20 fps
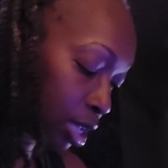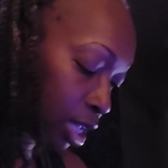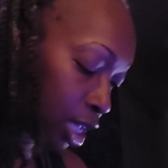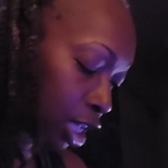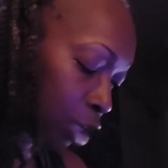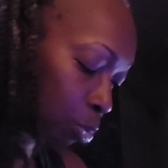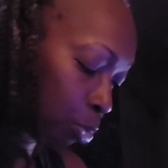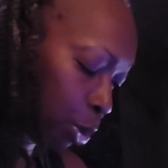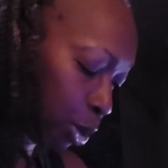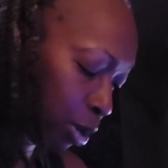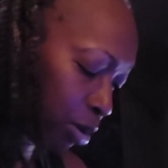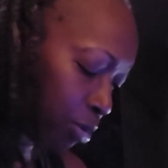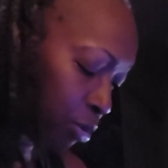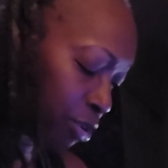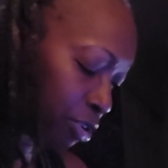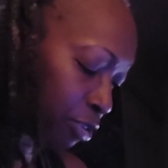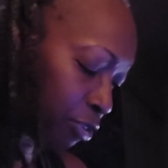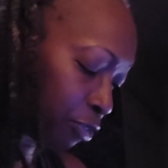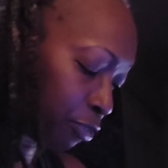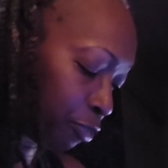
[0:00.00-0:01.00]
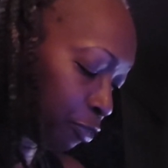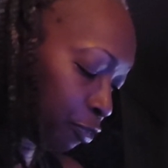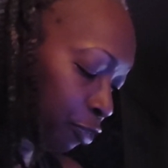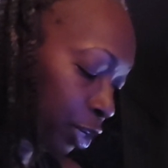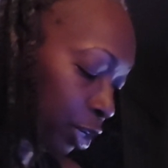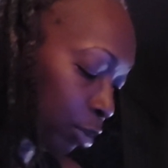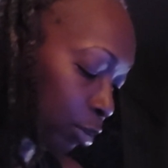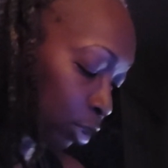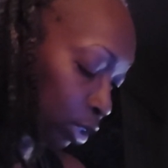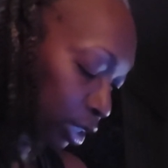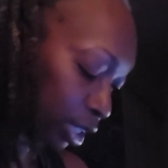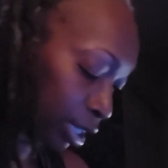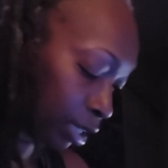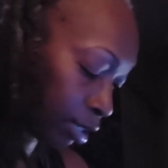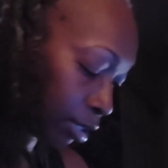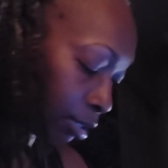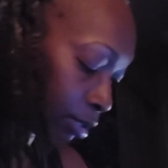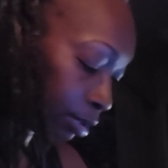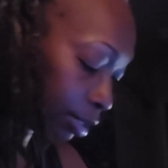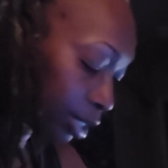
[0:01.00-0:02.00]
Imperial
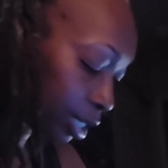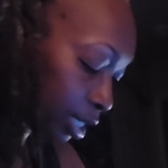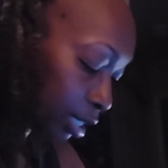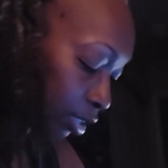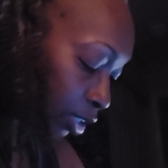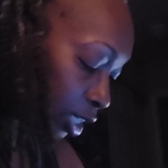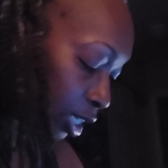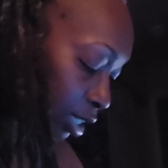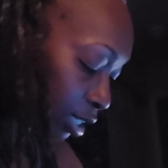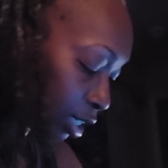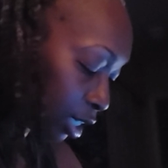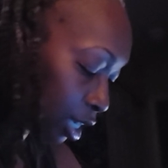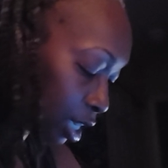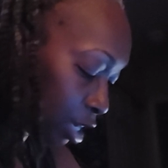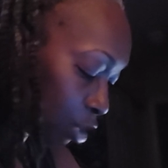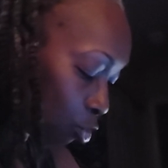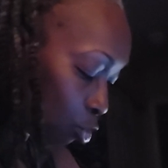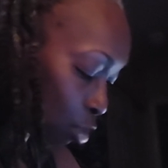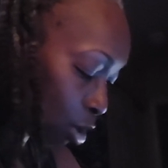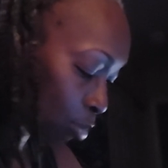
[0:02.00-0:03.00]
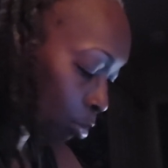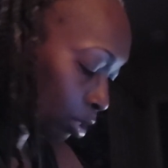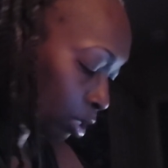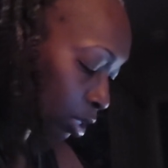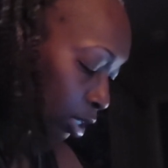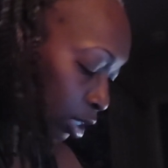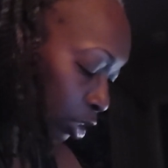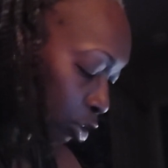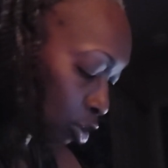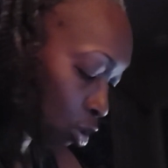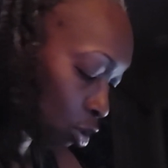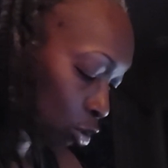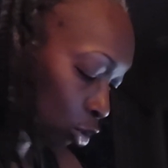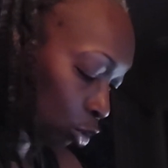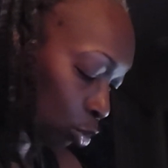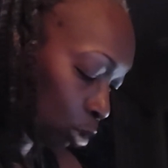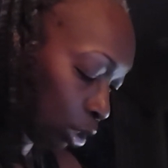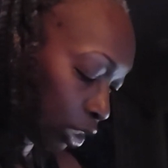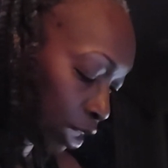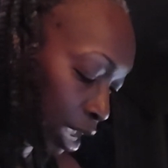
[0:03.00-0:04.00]
Fiddlestick, said the king, rubbing his
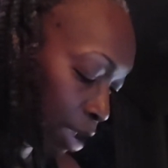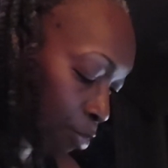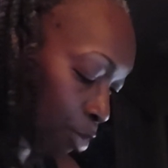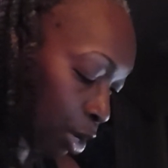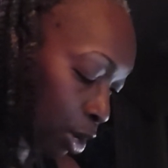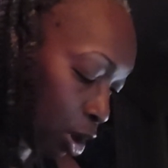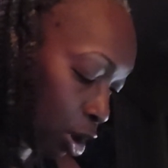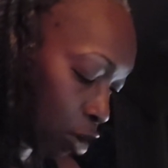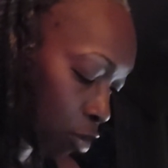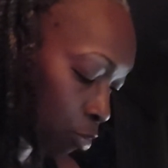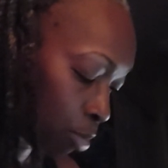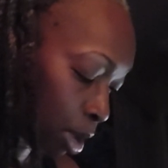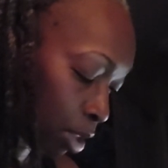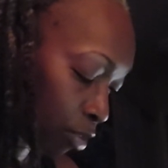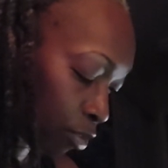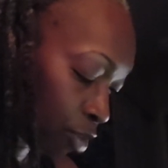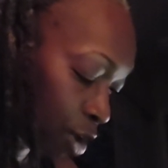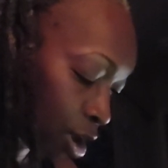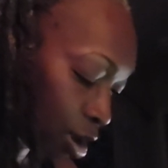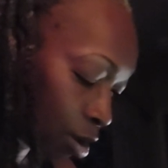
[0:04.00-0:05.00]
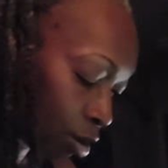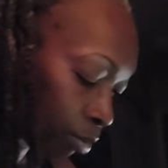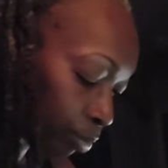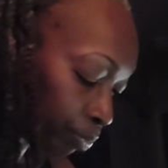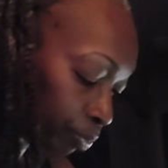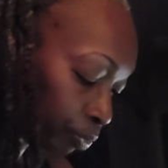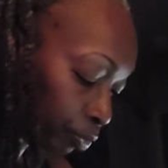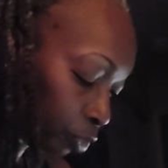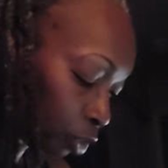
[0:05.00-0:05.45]
nose, which had been hurt by the fall.